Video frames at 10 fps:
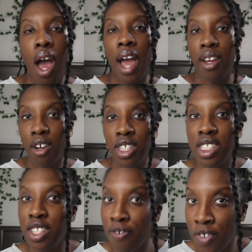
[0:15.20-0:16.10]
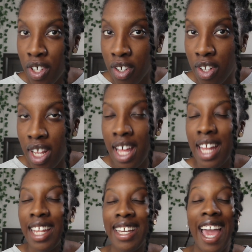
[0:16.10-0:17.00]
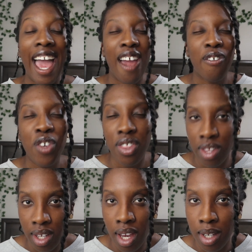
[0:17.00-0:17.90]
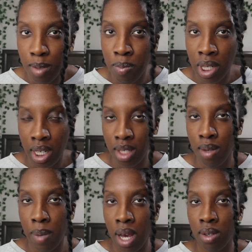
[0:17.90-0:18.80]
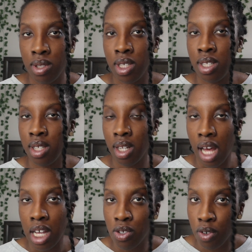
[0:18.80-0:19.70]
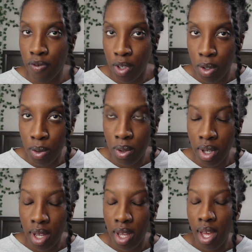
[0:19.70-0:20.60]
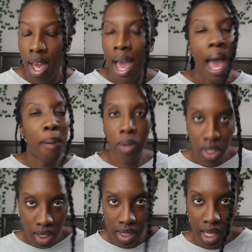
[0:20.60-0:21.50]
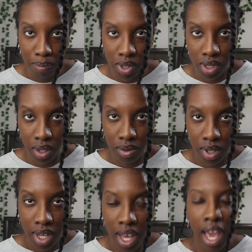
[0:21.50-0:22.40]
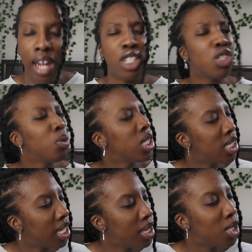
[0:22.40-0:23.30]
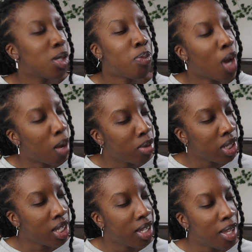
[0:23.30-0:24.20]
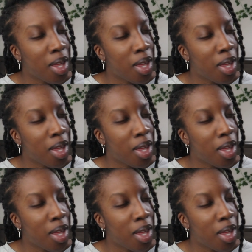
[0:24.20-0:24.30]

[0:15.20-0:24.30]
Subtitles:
I honestly feel like everything I complained about in the last review happened in this episode. And I just want to say this is probably